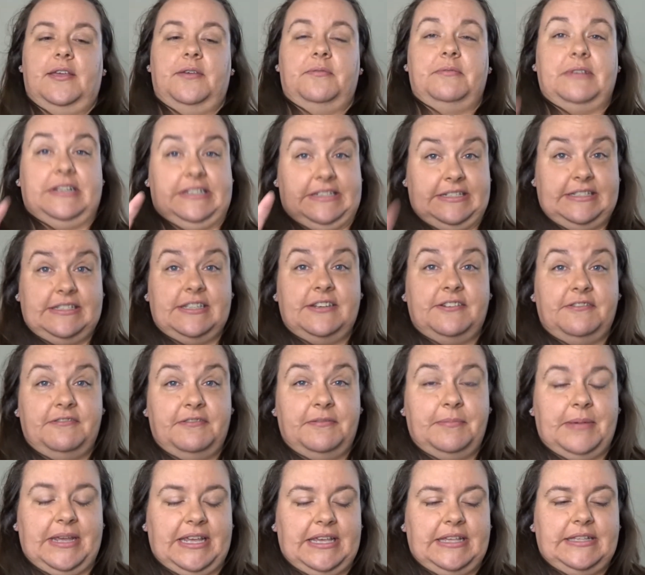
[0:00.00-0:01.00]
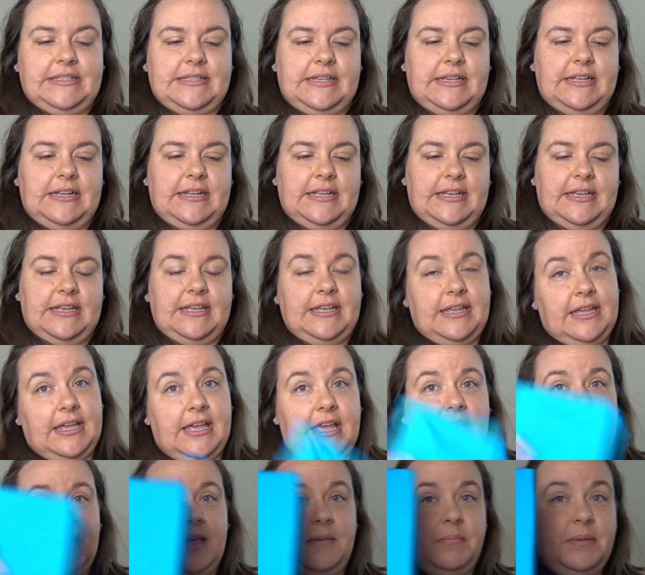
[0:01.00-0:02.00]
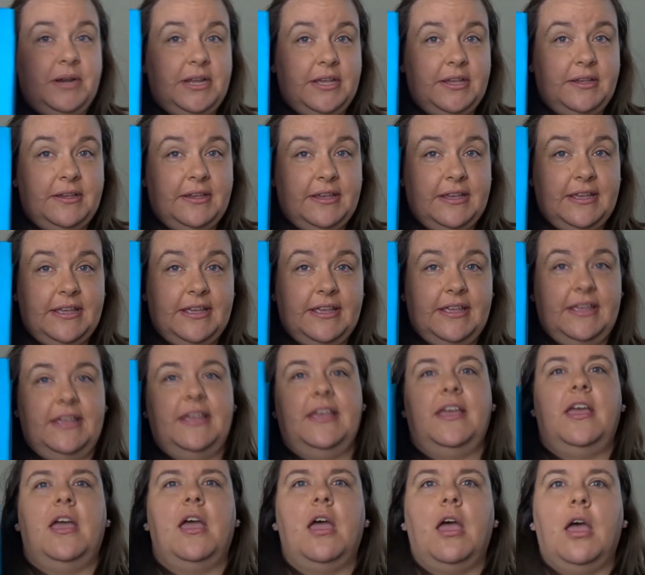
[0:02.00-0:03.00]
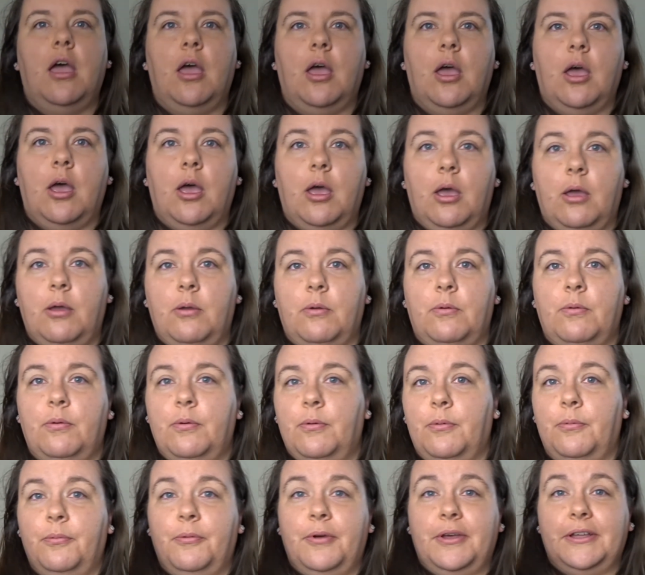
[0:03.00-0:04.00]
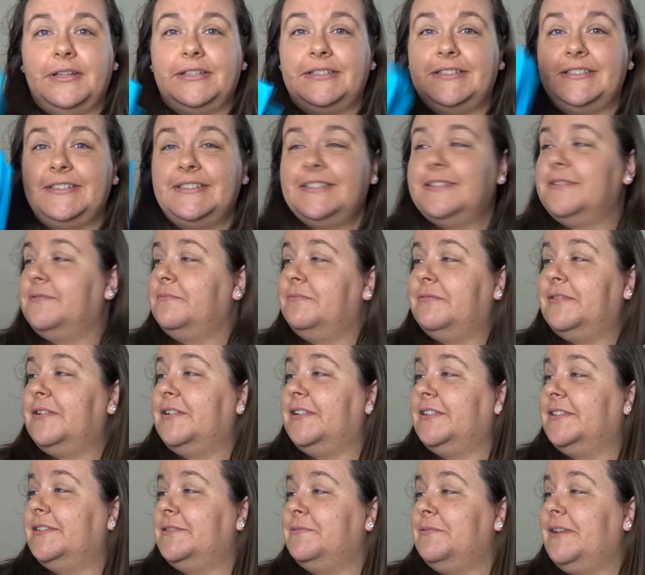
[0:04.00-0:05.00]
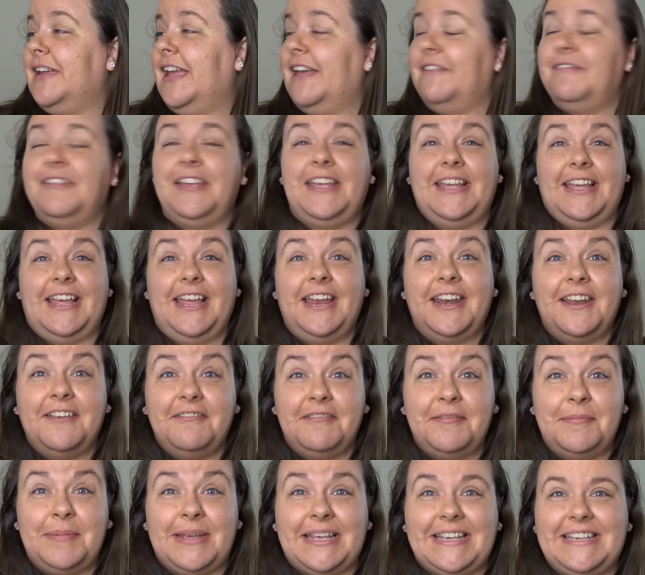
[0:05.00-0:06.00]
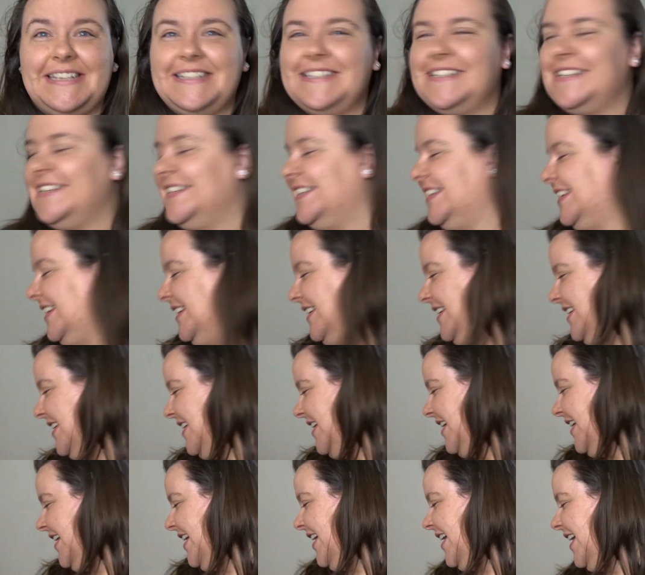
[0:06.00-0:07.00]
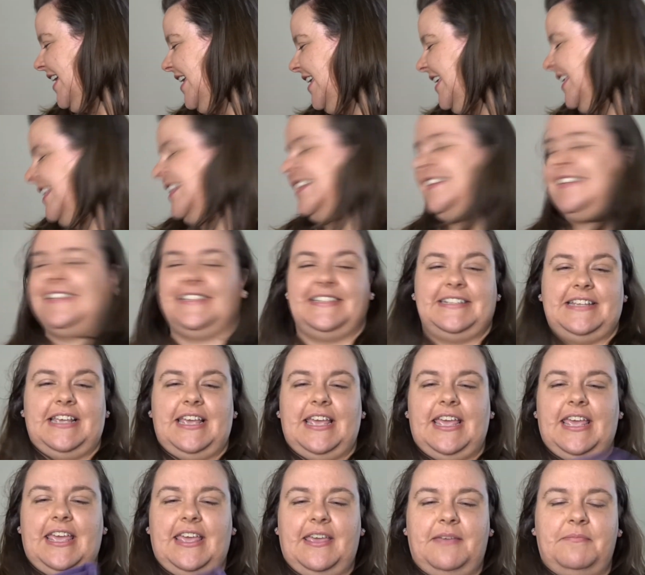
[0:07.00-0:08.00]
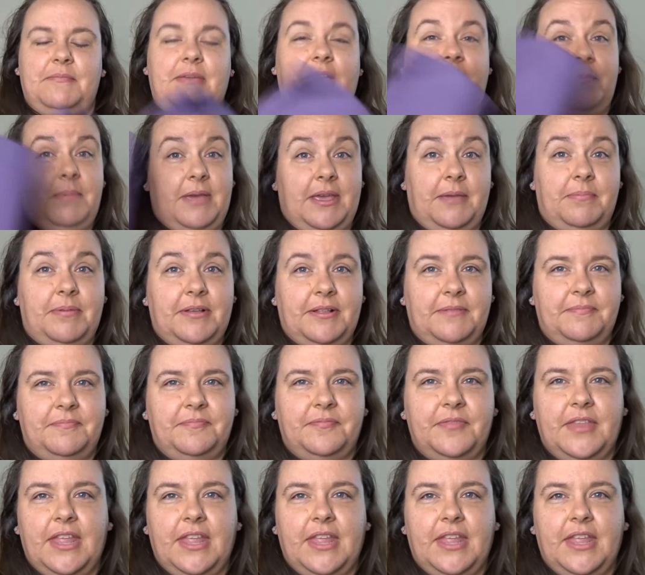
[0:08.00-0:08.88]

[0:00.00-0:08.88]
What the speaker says: which is another Becky's colour. A blue. Oh, what do we have here? Another Becky's colour. And a purple.